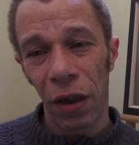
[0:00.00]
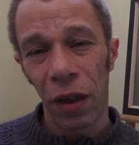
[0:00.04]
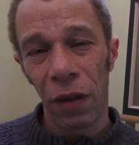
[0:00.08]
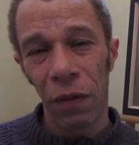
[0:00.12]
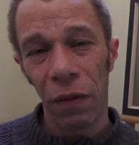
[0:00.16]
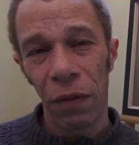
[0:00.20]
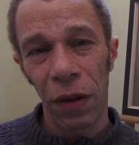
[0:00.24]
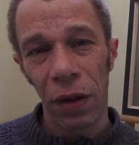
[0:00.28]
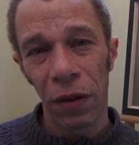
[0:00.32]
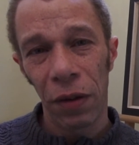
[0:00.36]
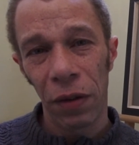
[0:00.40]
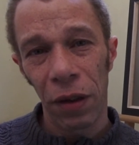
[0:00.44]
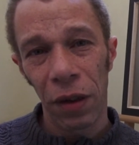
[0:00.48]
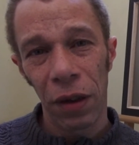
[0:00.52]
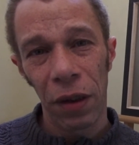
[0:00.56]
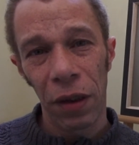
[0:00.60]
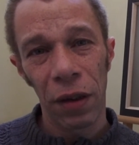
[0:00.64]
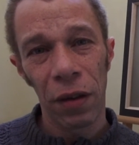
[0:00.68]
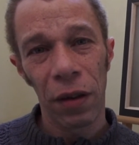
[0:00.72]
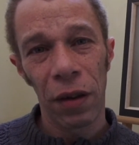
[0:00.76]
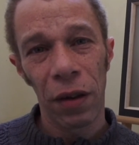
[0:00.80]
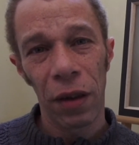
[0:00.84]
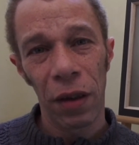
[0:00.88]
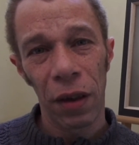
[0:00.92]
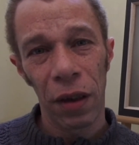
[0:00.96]
I found in
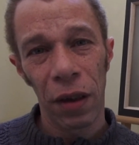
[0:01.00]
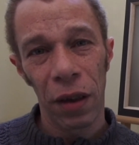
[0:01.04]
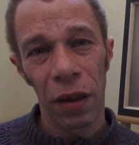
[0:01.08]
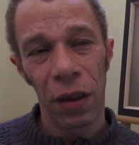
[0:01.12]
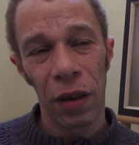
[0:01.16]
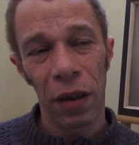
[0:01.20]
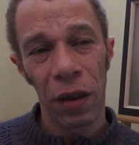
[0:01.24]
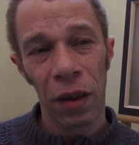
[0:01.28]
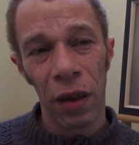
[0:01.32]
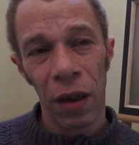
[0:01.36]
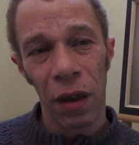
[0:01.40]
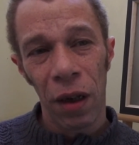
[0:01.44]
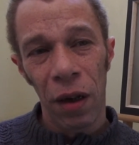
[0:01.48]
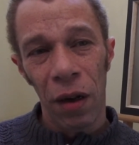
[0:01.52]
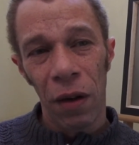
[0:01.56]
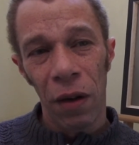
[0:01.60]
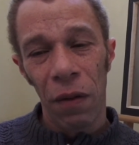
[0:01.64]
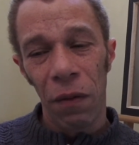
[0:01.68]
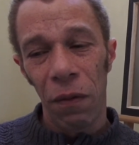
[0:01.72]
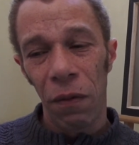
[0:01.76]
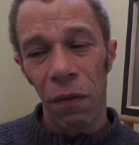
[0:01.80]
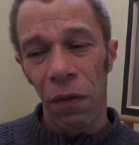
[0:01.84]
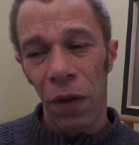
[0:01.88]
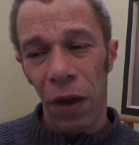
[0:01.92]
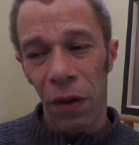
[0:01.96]
Italy a
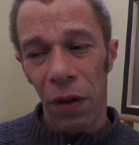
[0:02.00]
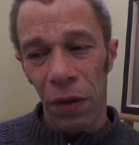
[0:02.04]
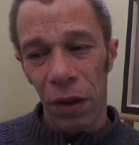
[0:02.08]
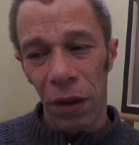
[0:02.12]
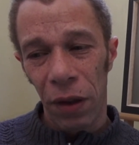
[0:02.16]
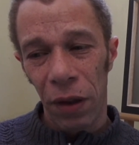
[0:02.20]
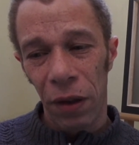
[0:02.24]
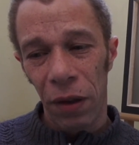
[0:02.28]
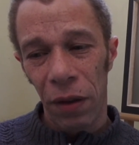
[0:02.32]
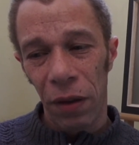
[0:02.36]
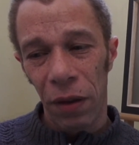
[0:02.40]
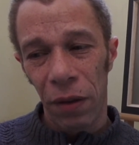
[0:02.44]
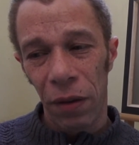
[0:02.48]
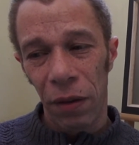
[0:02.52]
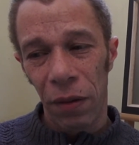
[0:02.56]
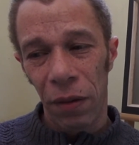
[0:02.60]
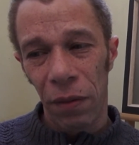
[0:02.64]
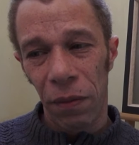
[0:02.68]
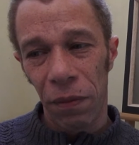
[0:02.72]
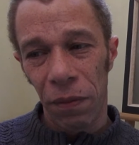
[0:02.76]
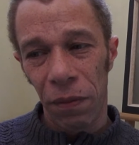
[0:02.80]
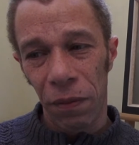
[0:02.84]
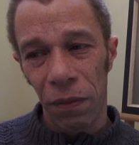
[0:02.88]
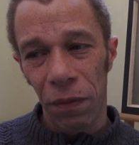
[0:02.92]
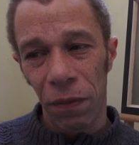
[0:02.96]
very
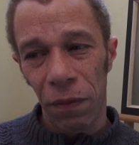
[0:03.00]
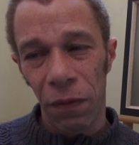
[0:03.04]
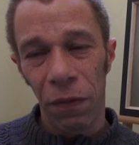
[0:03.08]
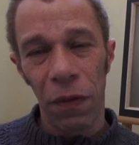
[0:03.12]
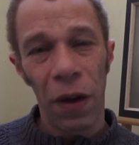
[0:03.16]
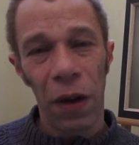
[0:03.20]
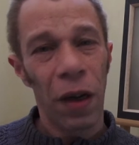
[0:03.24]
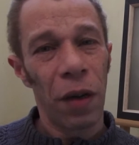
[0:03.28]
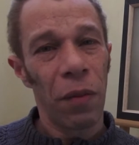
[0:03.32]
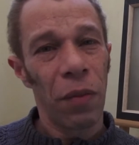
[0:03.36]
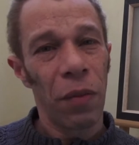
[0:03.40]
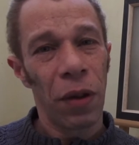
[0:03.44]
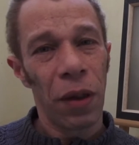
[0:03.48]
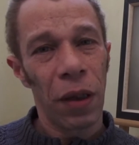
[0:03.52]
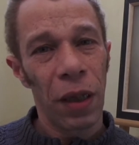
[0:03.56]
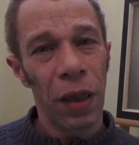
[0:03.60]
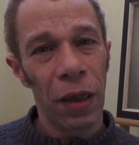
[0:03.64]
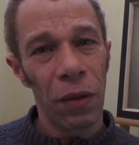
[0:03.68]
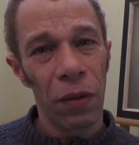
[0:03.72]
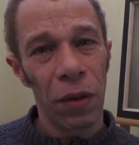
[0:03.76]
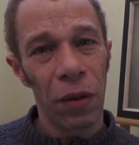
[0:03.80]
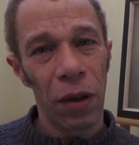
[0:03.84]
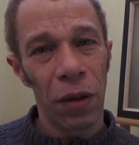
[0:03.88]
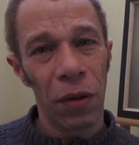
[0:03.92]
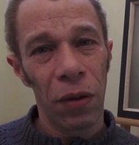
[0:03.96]
vibrant,
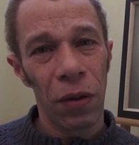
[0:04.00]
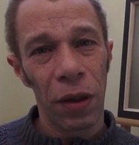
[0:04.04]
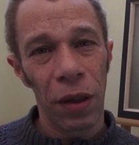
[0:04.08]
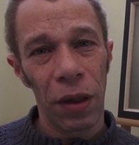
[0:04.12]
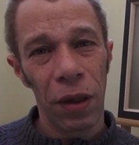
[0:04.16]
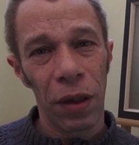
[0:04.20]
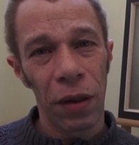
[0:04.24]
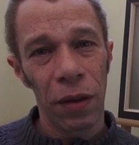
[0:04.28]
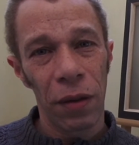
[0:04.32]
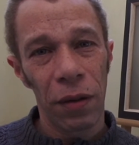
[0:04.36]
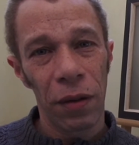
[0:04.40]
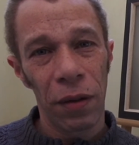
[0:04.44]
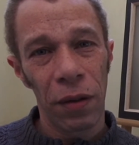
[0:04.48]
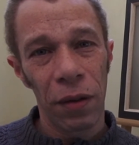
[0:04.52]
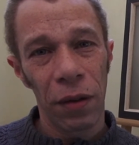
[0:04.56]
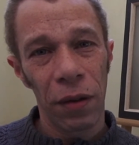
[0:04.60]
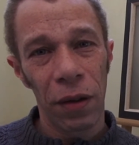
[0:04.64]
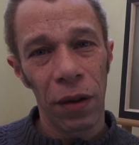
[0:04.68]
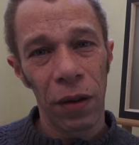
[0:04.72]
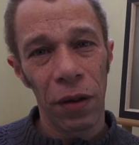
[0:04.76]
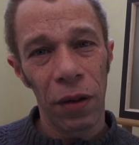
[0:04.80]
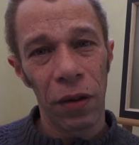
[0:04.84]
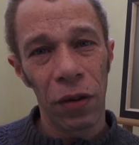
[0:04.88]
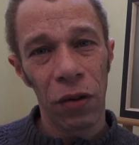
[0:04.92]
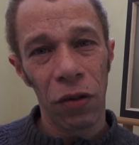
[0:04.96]
outgoing
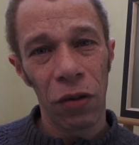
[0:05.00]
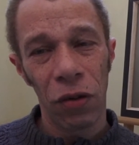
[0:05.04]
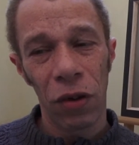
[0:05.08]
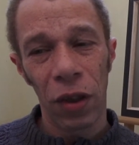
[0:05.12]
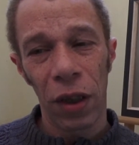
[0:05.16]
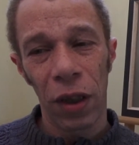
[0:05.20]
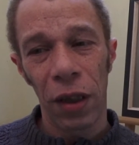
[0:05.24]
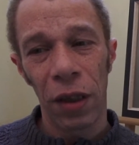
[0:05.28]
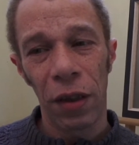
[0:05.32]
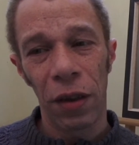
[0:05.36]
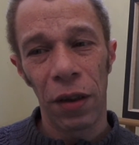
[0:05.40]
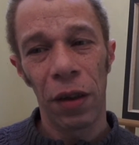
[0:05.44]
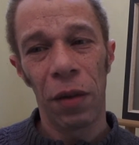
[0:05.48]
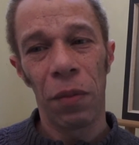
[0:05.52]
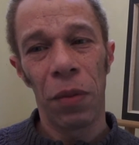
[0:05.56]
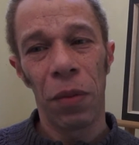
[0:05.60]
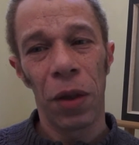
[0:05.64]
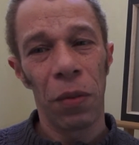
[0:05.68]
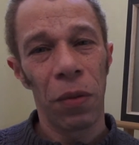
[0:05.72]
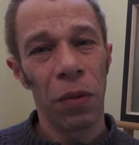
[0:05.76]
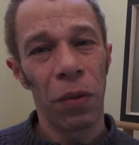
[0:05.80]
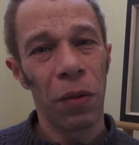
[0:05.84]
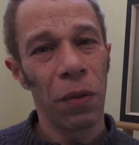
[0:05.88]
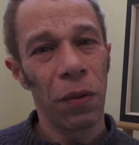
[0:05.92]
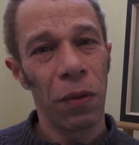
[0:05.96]
society,
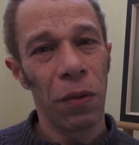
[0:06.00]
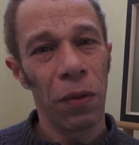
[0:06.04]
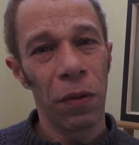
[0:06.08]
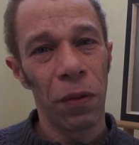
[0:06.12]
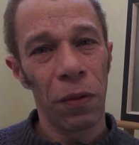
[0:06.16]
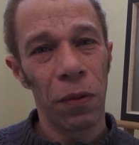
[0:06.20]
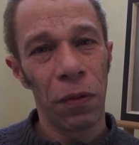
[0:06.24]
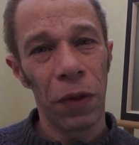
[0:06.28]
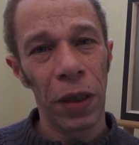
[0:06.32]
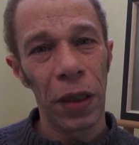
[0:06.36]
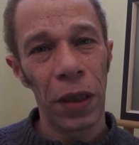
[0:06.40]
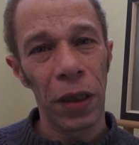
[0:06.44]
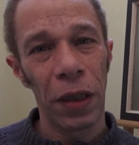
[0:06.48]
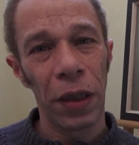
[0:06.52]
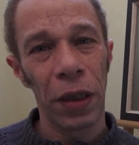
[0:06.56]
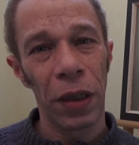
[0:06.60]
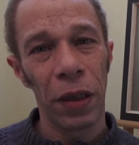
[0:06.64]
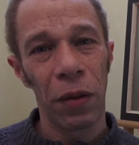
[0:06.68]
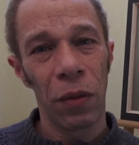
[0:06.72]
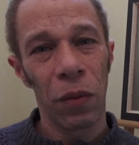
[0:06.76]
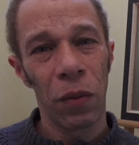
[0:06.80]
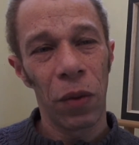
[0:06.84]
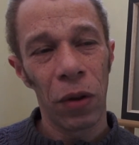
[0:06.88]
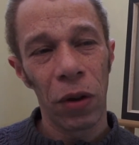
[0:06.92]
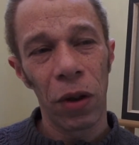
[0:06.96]
people friendly
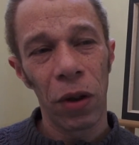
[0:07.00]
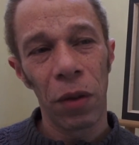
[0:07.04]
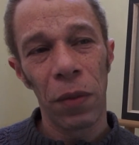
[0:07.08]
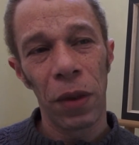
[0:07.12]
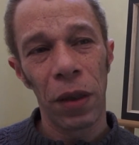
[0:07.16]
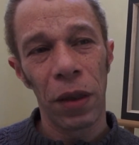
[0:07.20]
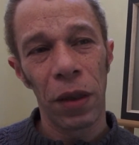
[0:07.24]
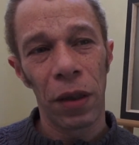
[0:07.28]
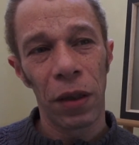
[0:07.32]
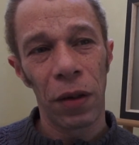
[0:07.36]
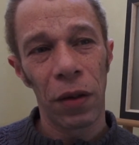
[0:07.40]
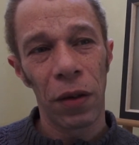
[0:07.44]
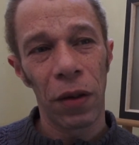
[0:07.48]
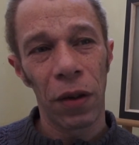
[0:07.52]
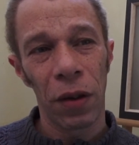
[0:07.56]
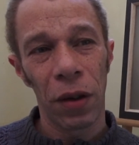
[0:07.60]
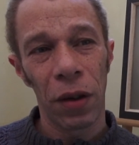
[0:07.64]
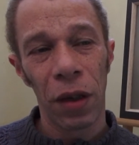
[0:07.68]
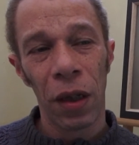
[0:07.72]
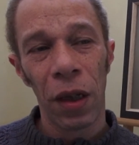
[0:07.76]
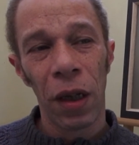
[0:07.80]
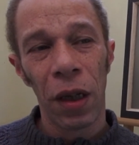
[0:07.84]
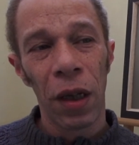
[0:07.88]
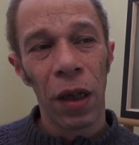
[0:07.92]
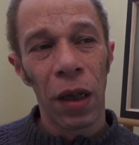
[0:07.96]
and welcoming, and so
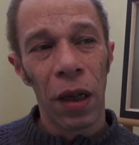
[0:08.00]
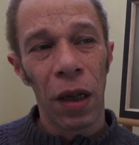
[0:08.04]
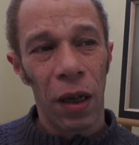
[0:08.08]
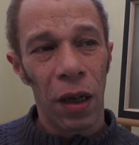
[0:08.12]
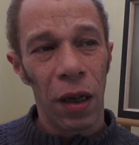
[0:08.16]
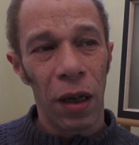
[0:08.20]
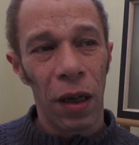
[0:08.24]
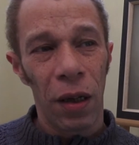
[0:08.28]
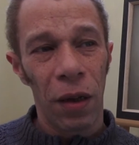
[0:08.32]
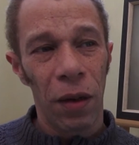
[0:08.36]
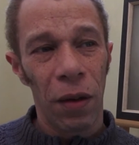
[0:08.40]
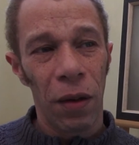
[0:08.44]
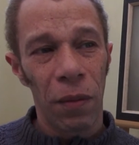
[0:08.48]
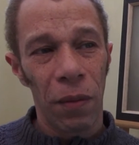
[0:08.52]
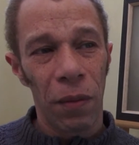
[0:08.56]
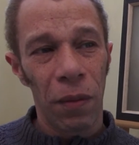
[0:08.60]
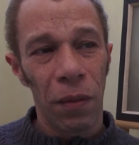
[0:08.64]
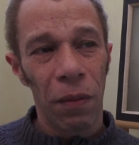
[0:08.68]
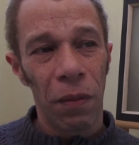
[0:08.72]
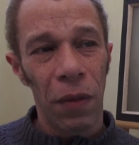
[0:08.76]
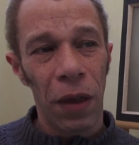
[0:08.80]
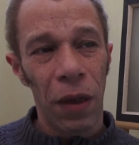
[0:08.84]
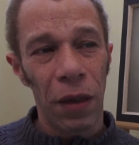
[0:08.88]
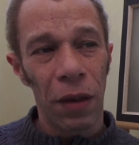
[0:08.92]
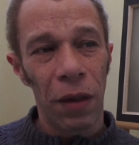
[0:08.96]

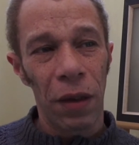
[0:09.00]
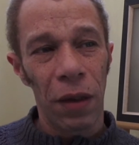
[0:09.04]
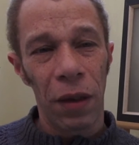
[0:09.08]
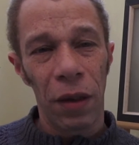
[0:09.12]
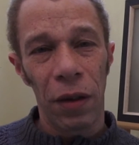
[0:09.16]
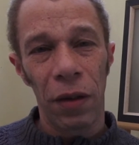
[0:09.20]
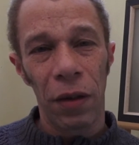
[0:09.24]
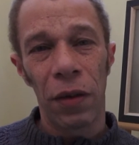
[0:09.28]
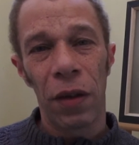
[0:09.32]
I think